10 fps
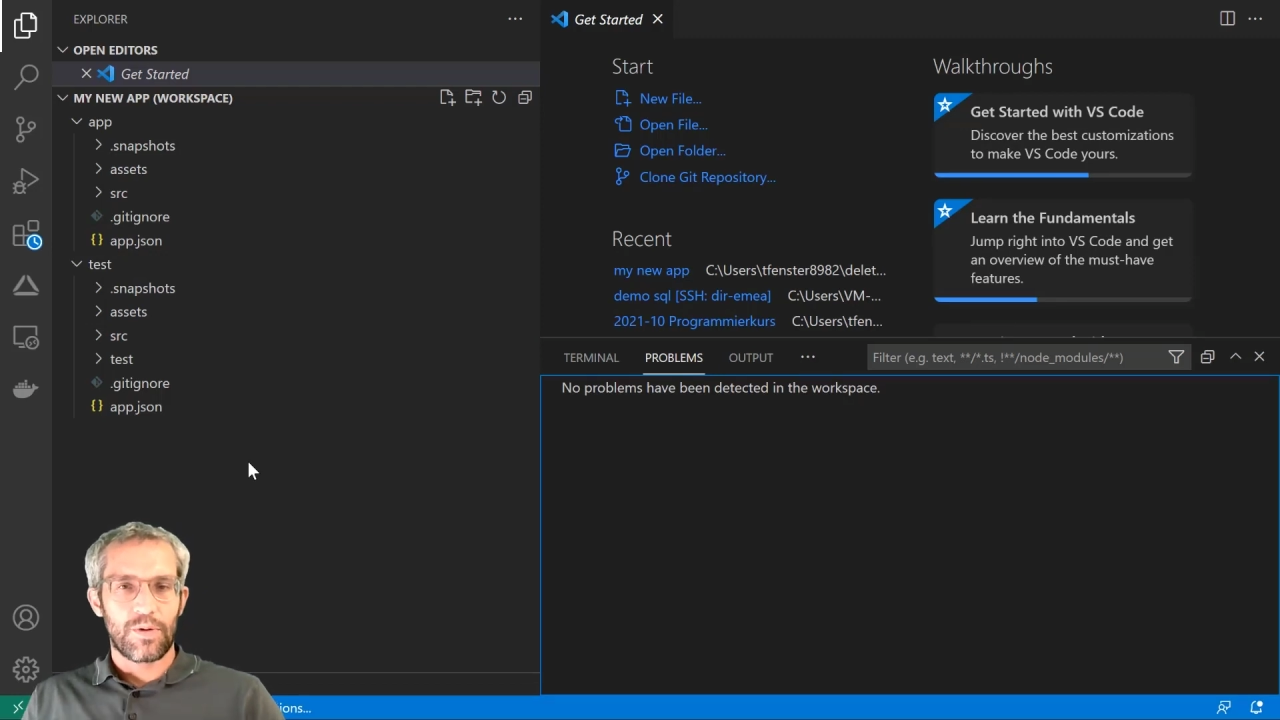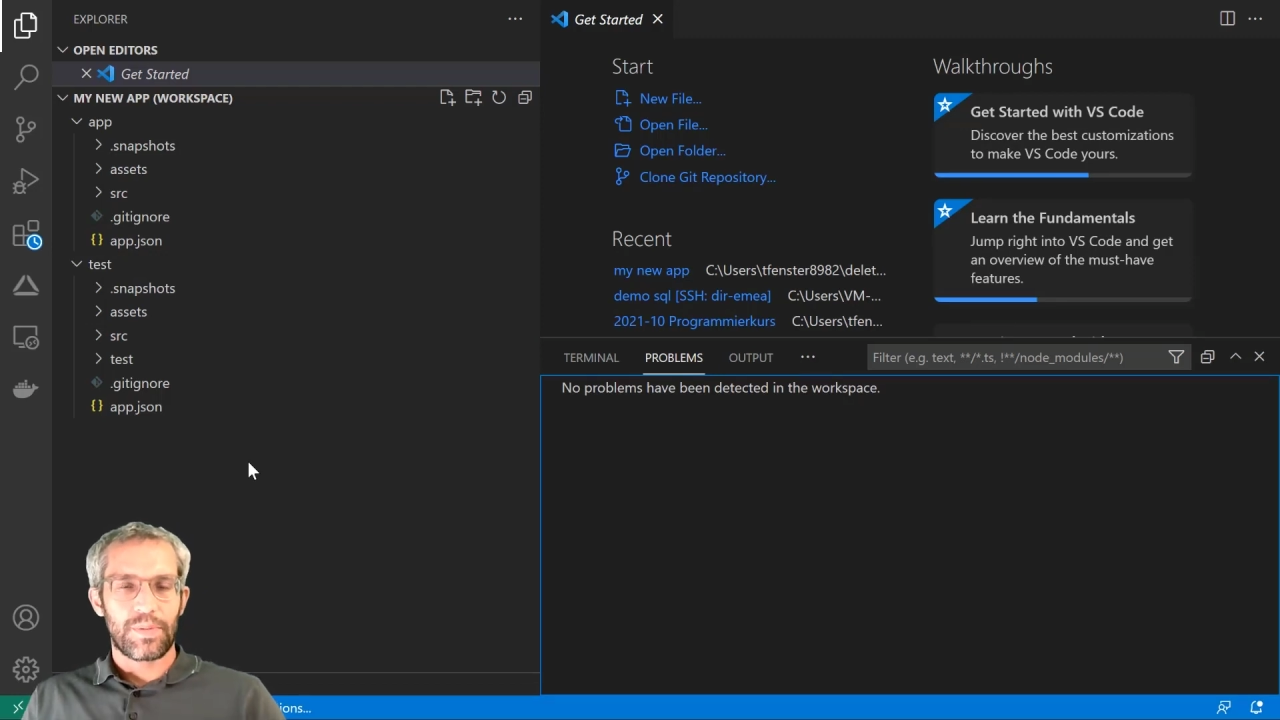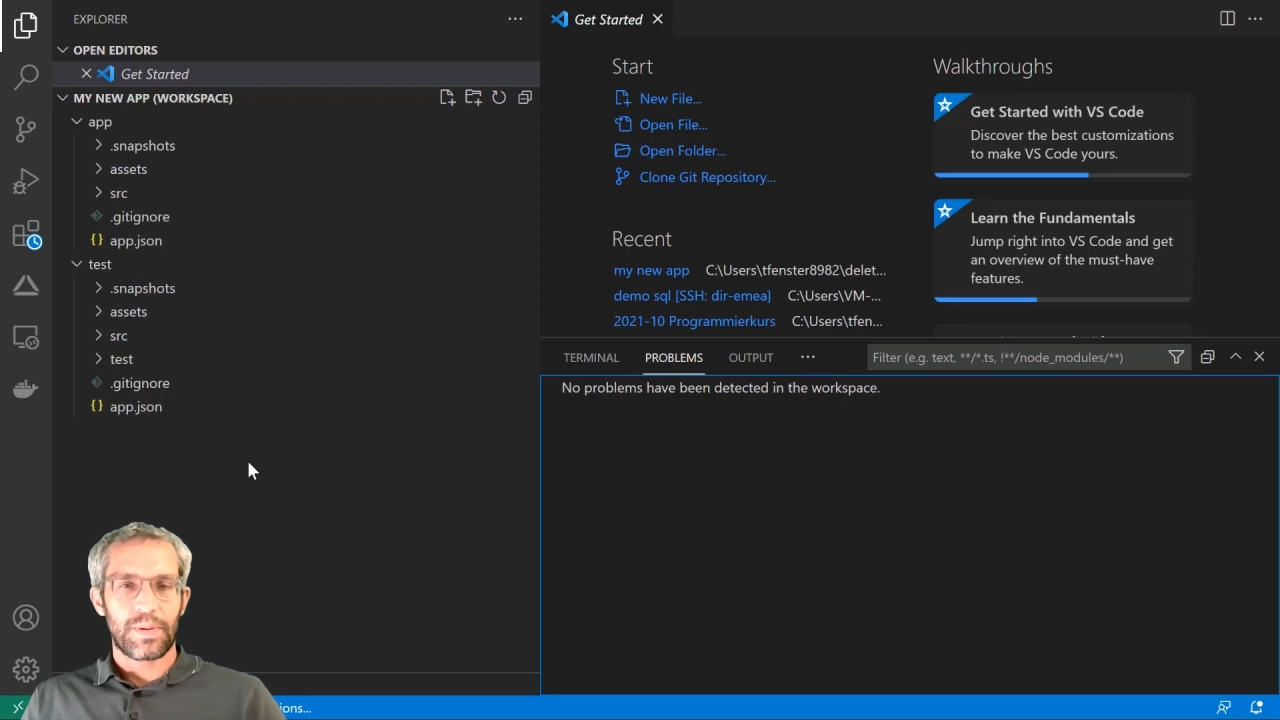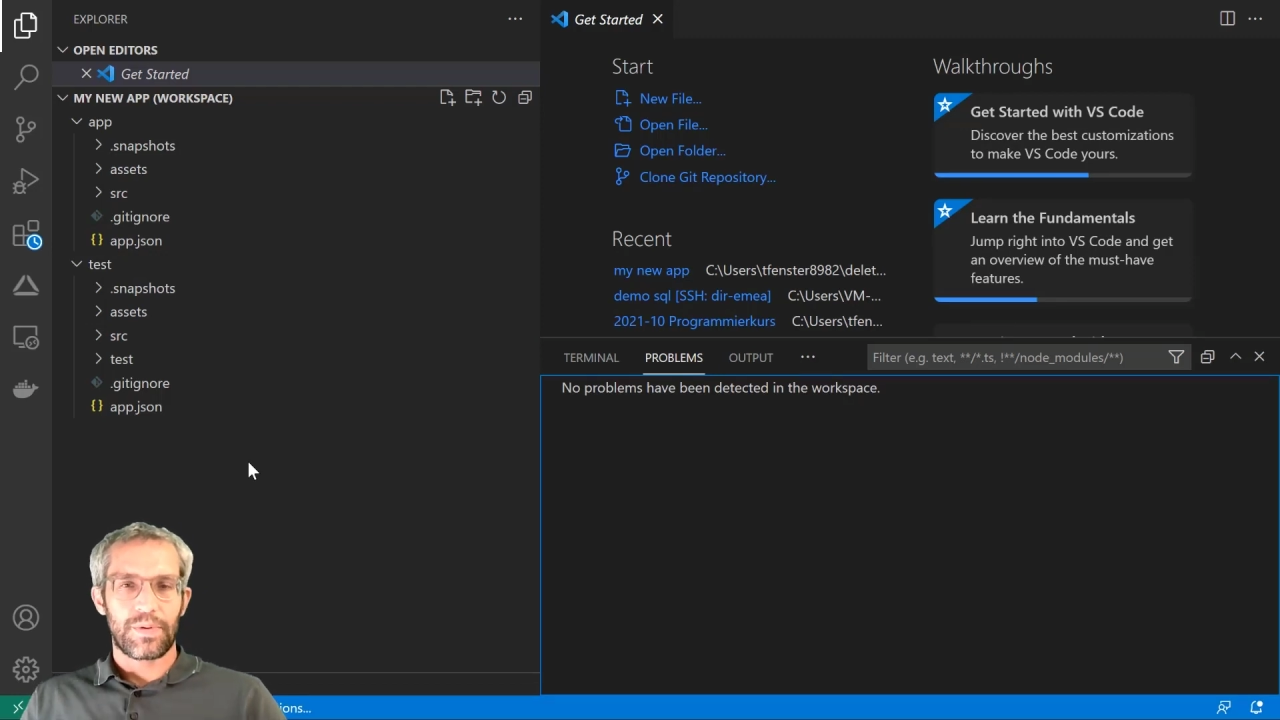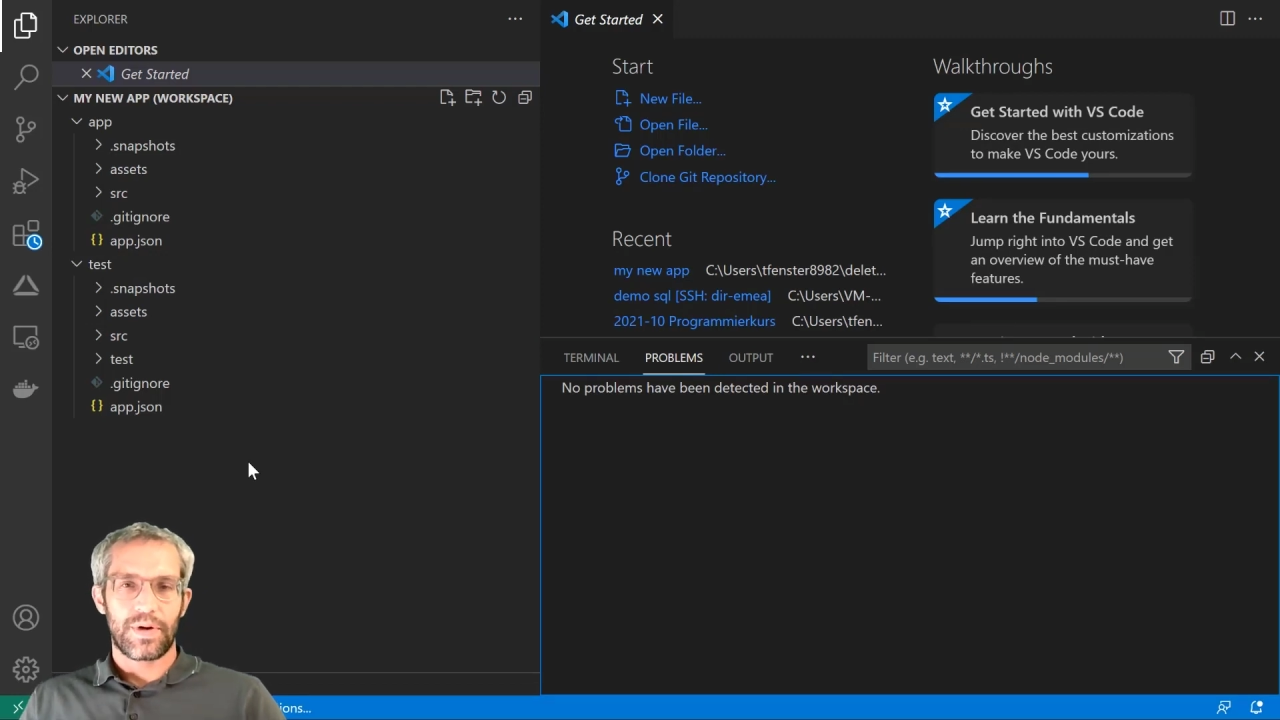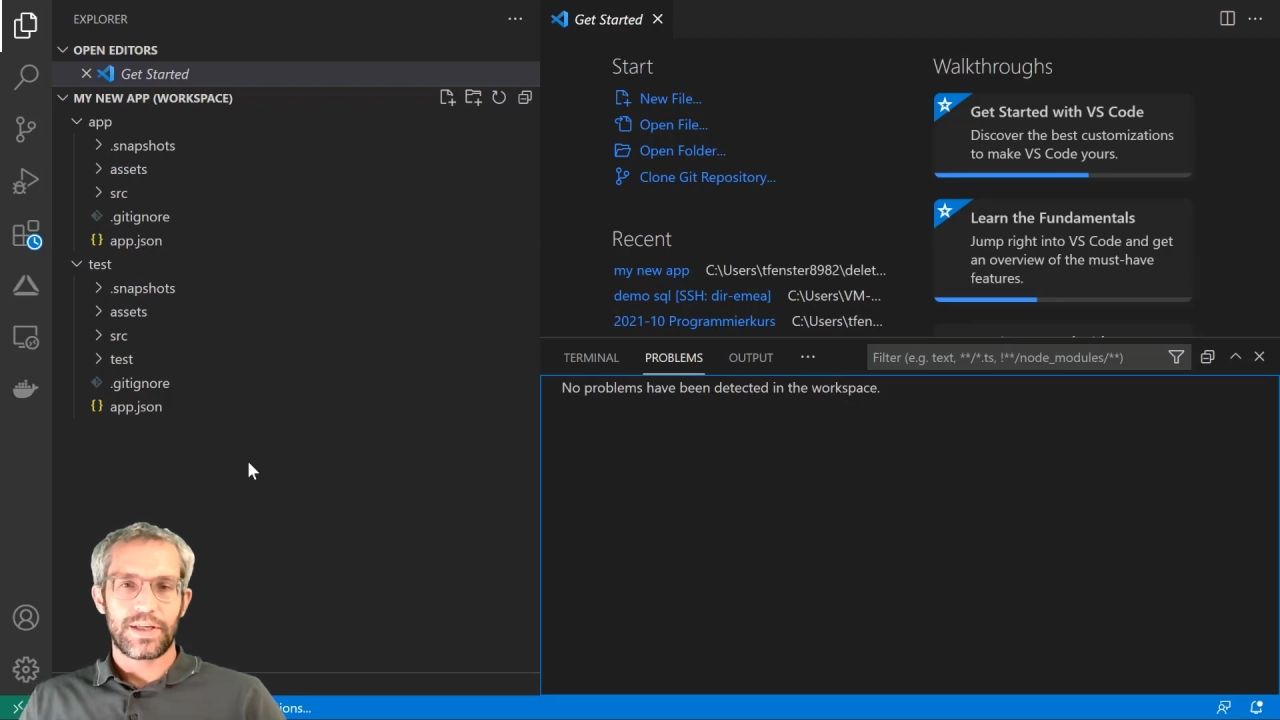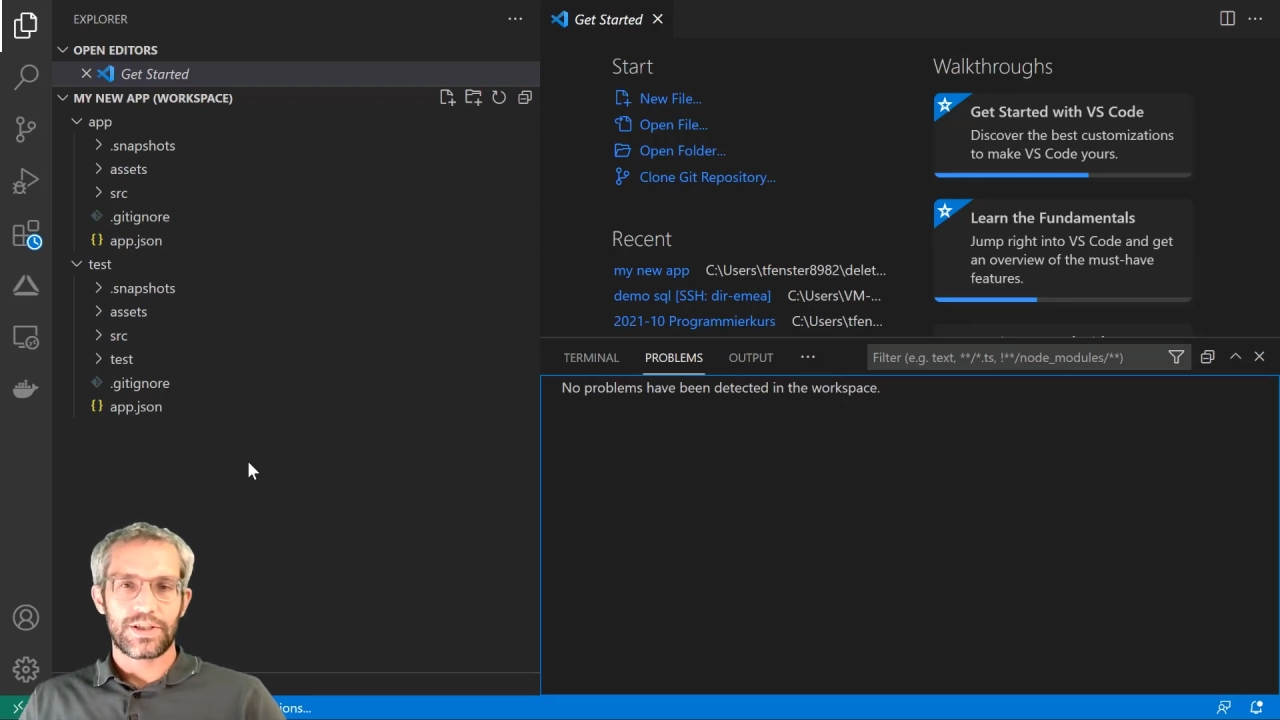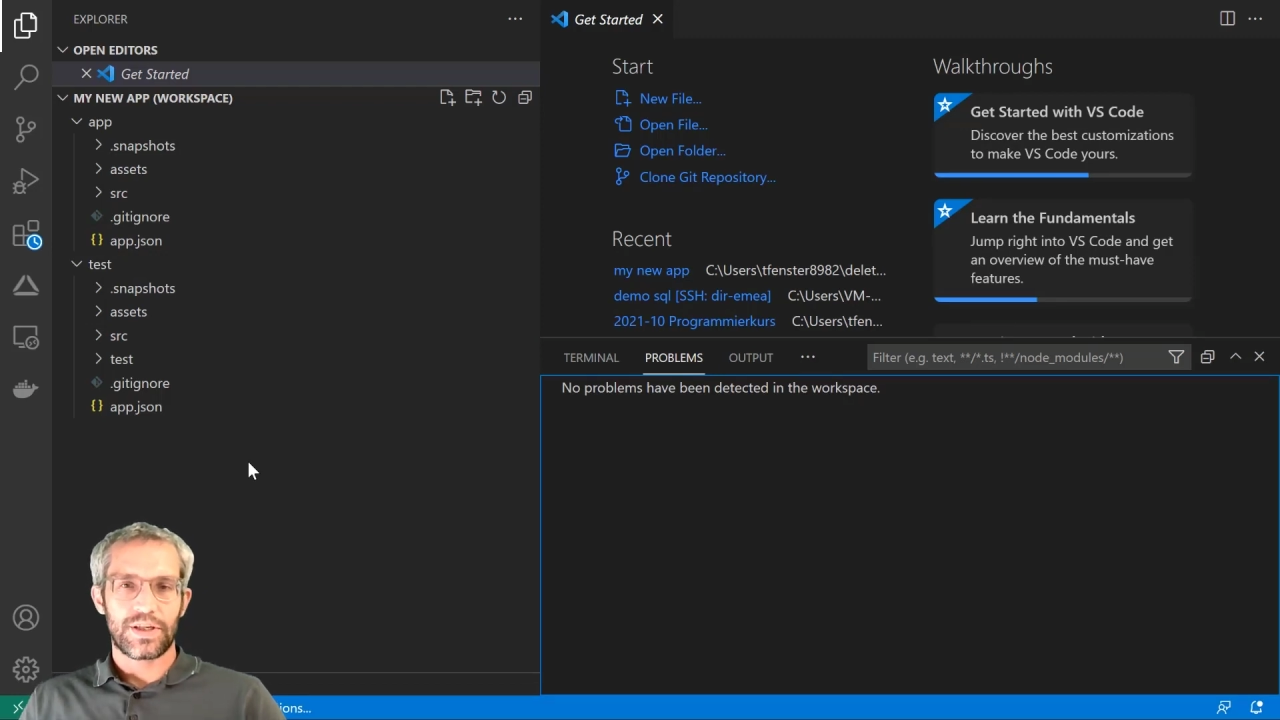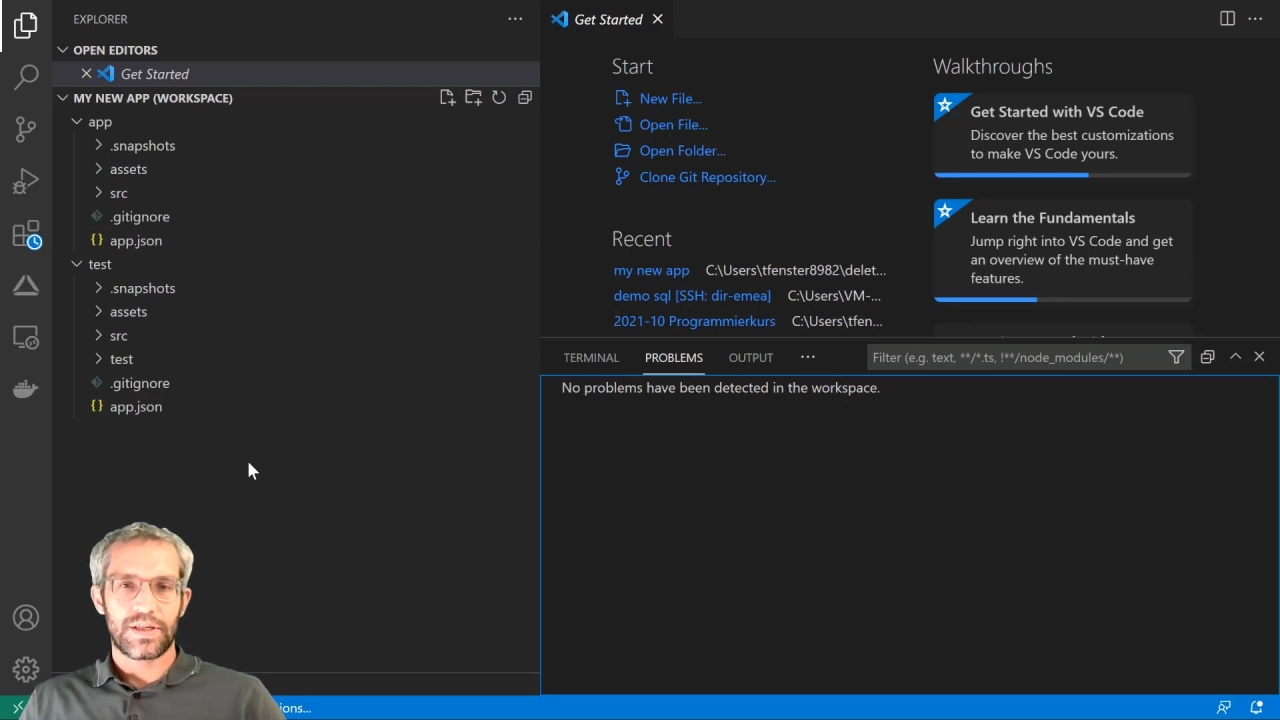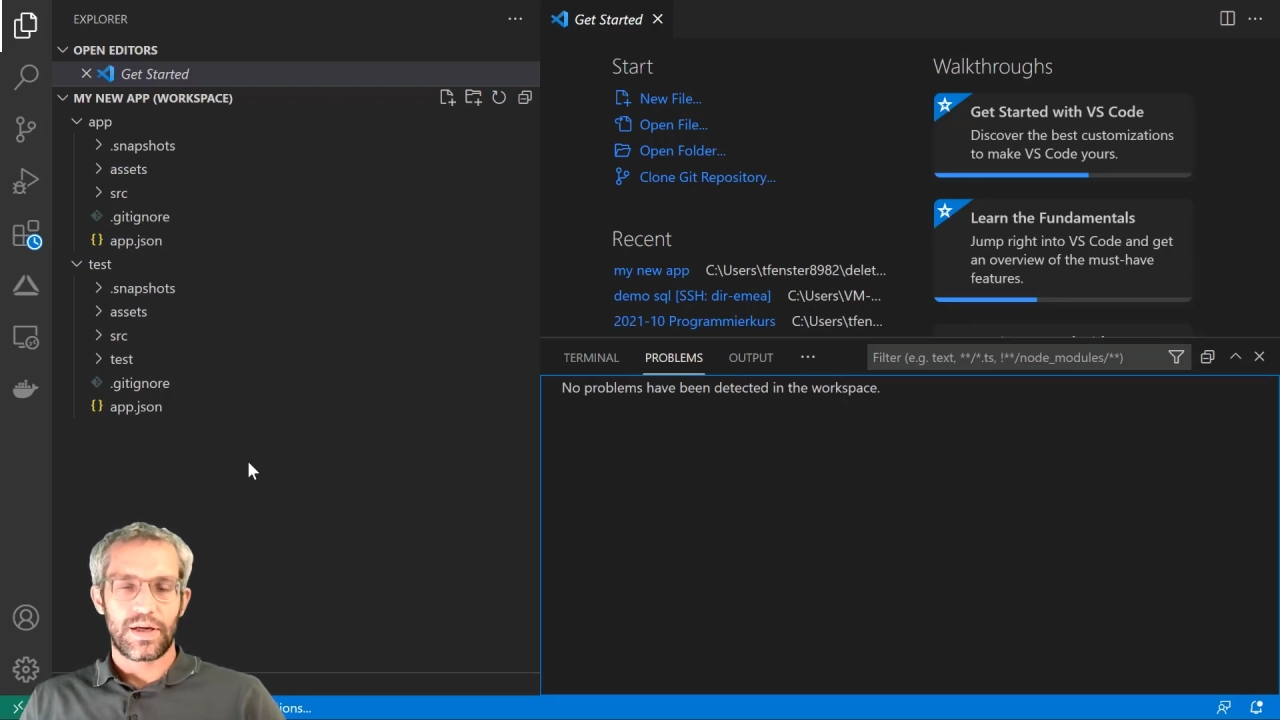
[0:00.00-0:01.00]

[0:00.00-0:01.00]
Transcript: preparation